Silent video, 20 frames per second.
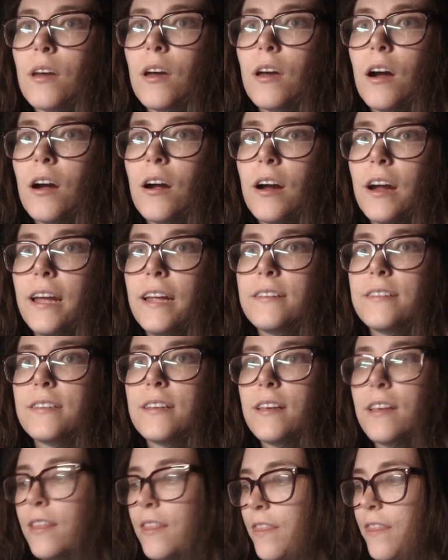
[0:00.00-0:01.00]
Alright,
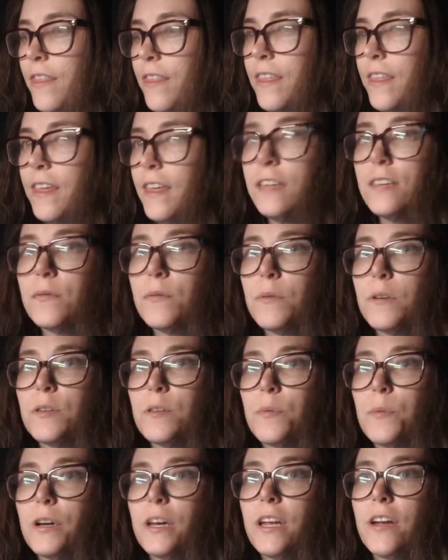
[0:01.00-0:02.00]
this one's
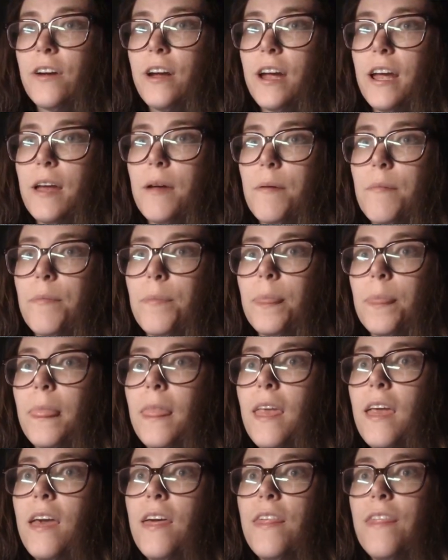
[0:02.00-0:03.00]
pretty great.
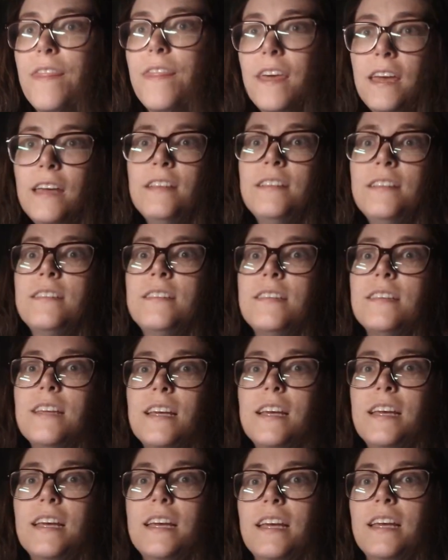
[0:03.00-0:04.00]
This
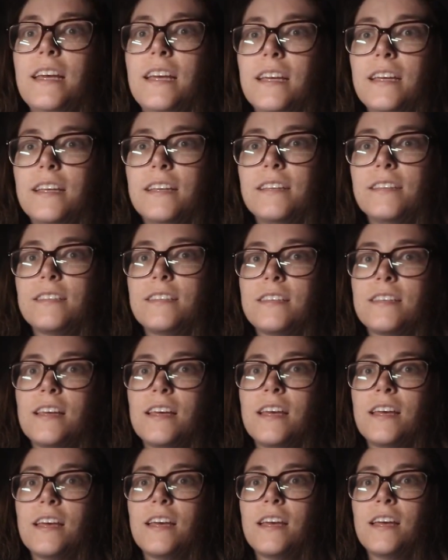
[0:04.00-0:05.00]
is
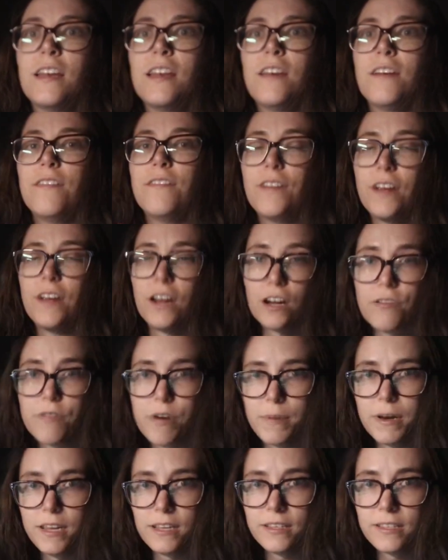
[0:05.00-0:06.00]
very
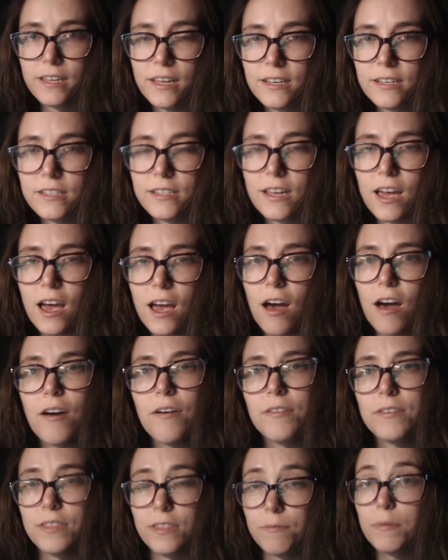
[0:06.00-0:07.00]
reminiscent
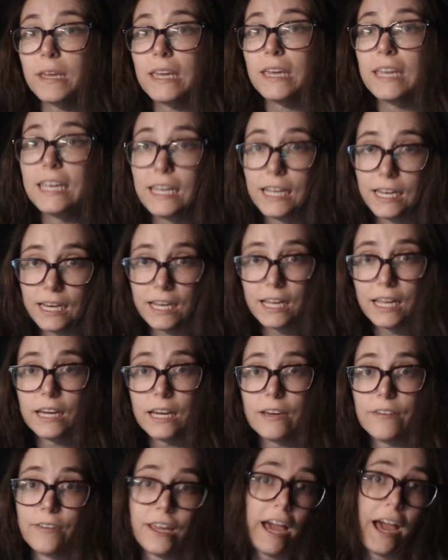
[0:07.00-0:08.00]
of the beginning
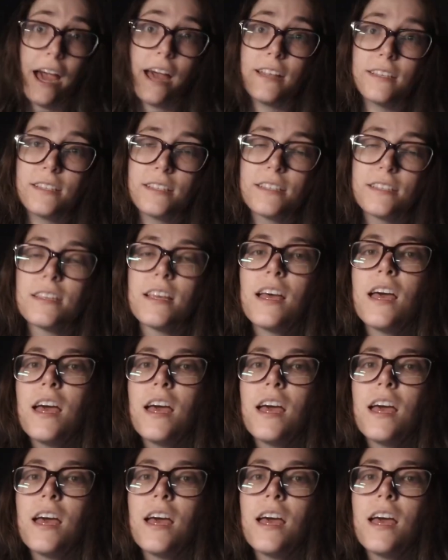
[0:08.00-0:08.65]
of Cats.